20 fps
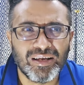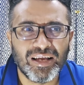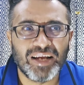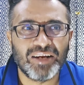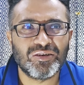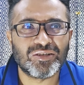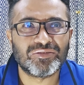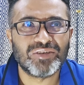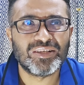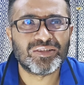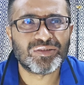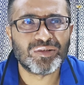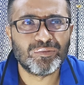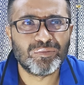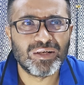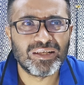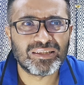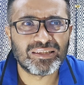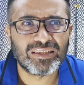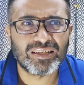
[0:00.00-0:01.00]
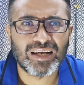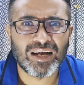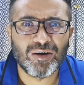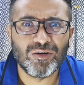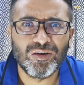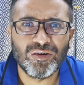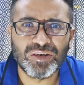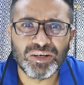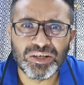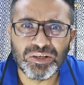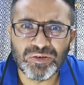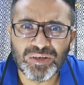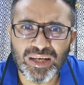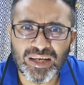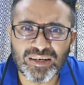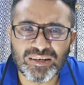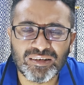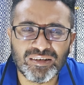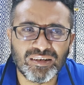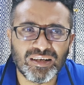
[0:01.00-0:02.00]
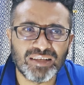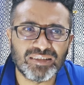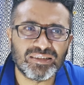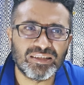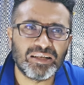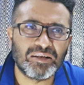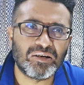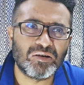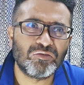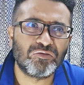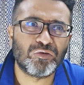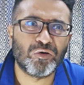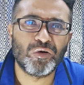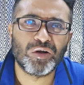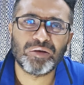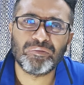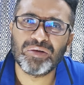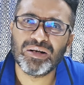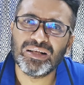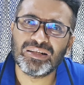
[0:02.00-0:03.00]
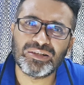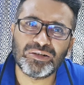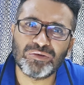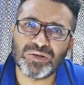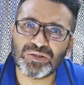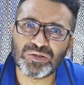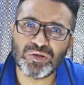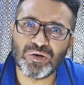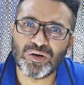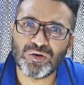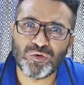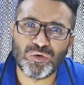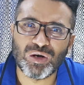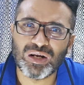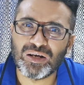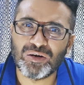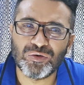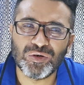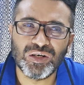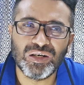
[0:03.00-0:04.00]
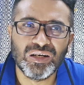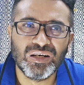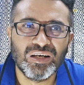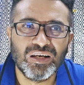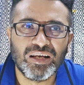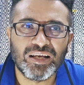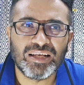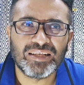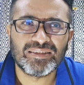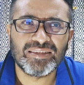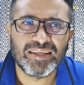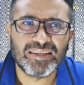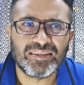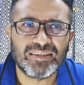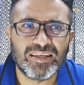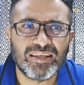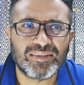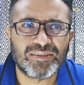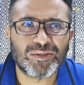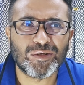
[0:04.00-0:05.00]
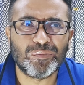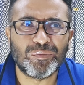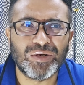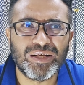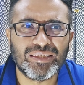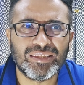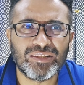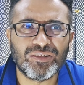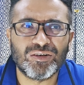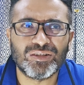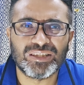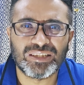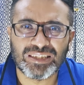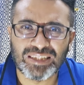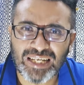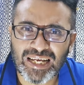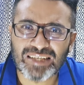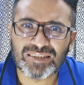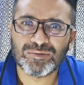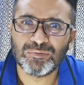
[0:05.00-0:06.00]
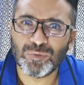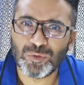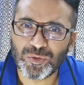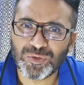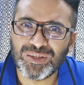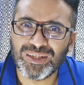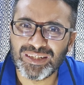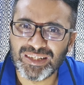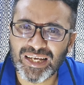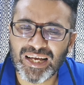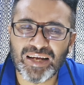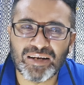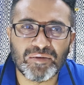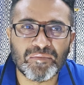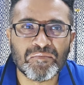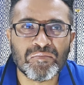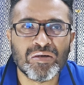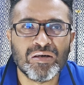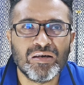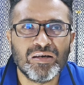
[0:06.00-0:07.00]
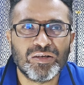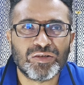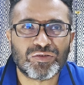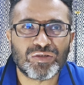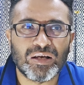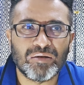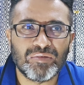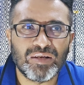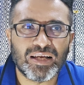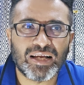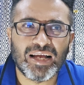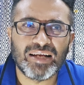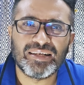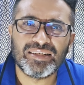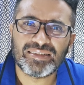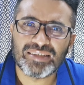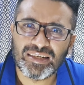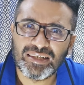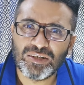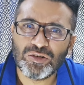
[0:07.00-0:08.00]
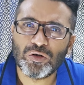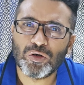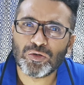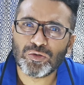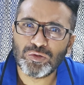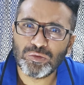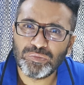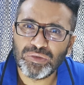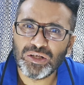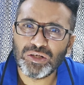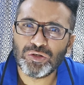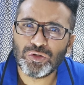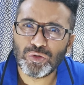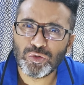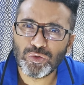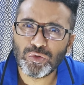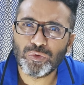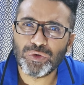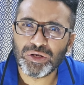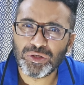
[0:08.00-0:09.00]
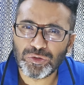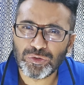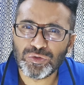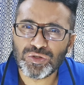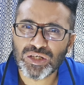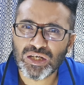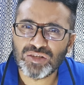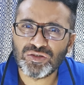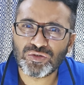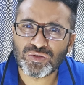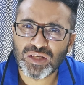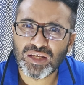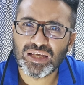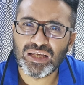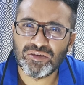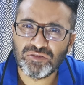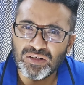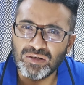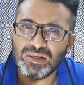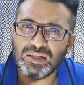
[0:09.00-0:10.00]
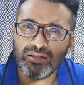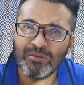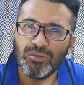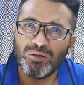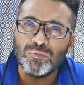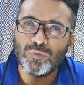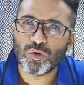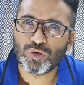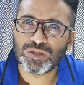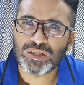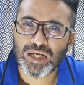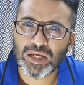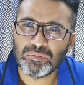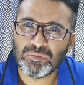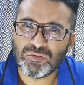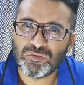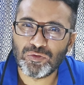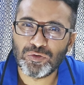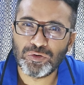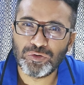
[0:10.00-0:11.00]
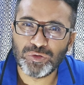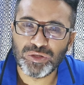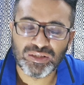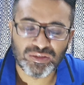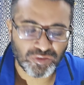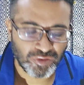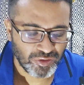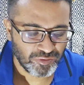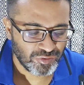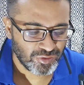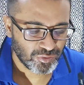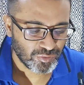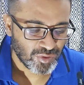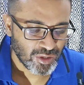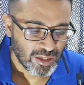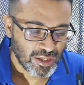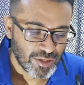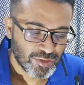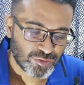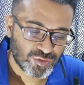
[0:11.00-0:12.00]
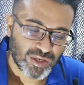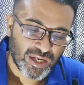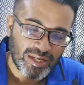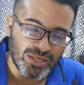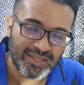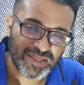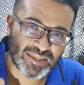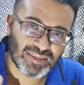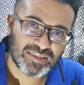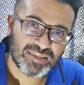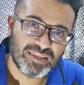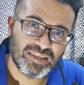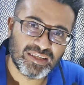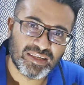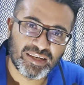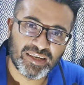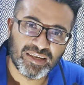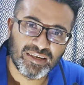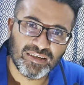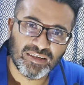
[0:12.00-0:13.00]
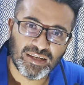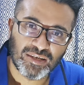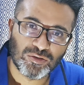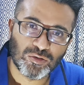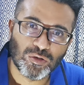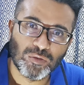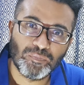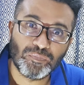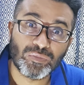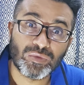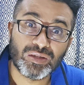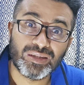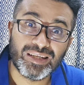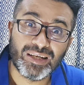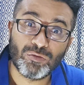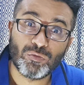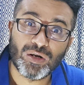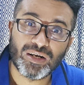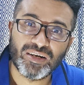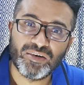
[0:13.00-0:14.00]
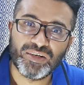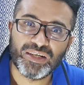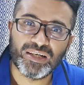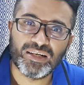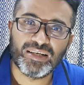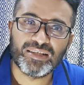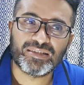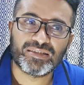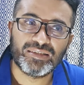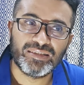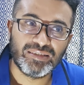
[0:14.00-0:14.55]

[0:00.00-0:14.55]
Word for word: he was very surprised. how long did you get? I said around 40 minutes. It was gone one hour. He's like, that's surprising because it lasts more than that. So I'm like, I decided not to be too quick to judge. So I gave it a little bit more time before doing the review. So I tested it again at home. Then what I realized